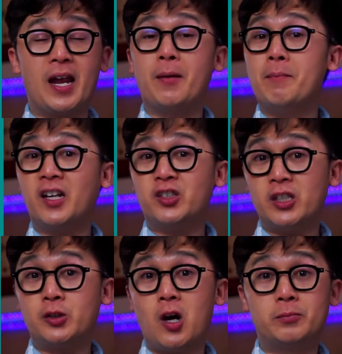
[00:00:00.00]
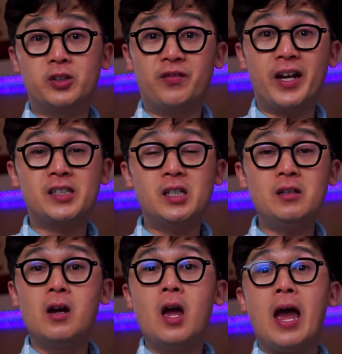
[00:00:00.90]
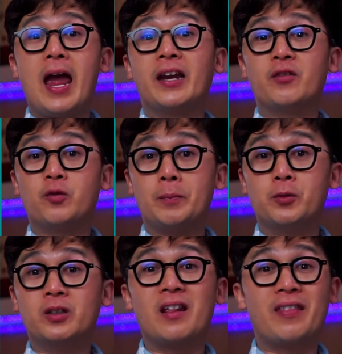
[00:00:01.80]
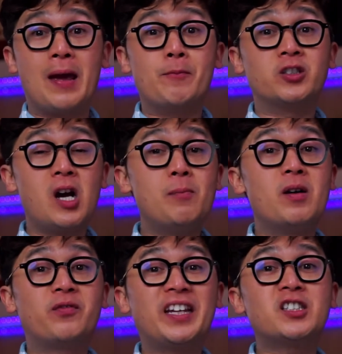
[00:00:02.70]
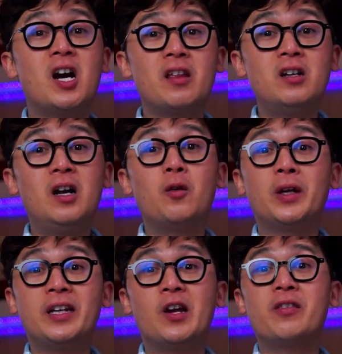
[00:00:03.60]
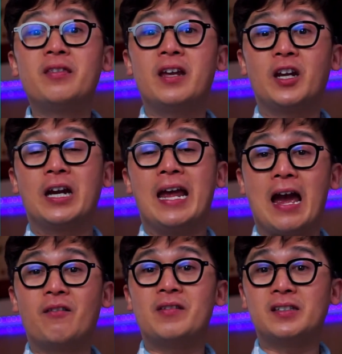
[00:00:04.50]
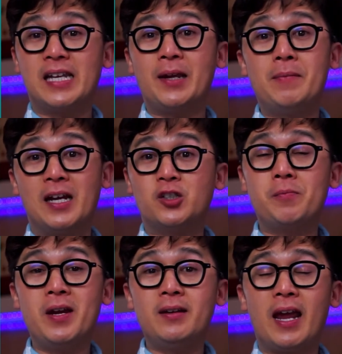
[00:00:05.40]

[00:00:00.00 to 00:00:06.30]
And by just observation, and if we put them on top of each other, we know that they're going to have the same measurement.